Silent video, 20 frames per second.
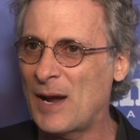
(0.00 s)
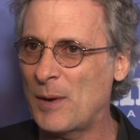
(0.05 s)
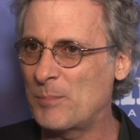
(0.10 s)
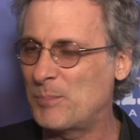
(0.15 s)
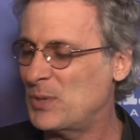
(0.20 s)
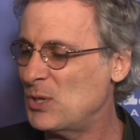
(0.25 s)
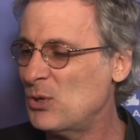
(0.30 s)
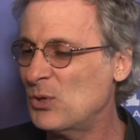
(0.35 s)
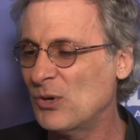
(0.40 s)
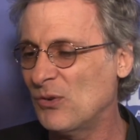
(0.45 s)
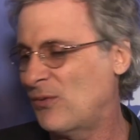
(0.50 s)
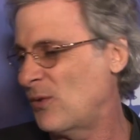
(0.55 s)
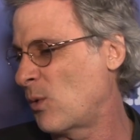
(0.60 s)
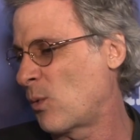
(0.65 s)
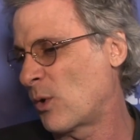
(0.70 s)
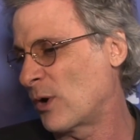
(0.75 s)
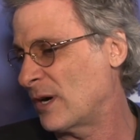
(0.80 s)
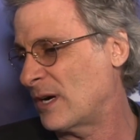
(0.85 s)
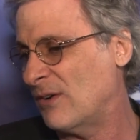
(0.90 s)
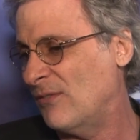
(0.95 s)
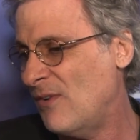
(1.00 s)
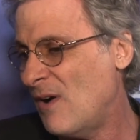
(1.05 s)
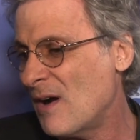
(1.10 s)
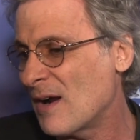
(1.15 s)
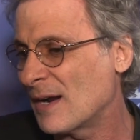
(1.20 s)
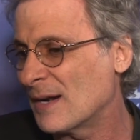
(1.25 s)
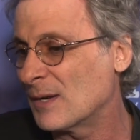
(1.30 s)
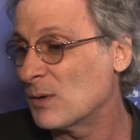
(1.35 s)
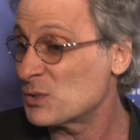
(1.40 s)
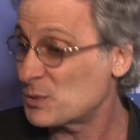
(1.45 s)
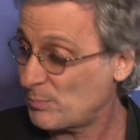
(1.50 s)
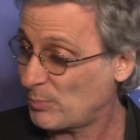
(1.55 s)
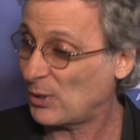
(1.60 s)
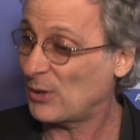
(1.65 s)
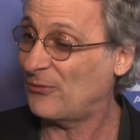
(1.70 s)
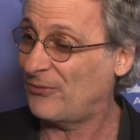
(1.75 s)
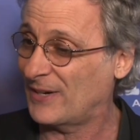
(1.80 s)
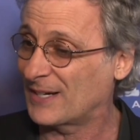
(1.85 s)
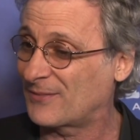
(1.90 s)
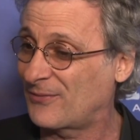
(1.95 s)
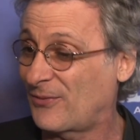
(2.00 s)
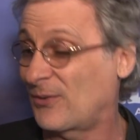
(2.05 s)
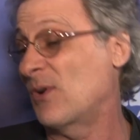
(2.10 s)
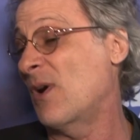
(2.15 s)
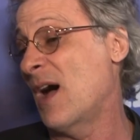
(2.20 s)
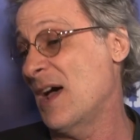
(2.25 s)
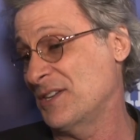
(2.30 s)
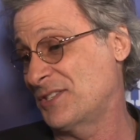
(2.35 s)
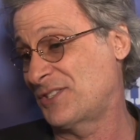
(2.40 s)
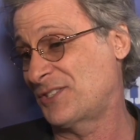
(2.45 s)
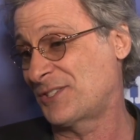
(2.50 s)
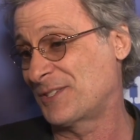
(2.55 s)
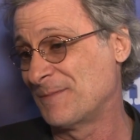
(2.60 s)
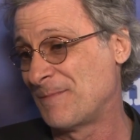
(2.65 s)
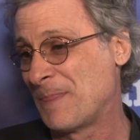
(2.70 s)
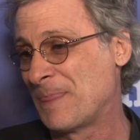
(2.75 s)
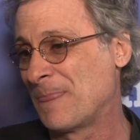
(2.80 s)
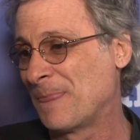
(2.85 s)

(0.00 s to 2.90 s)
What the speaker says: it a beautiful work of art. It was perfect for us.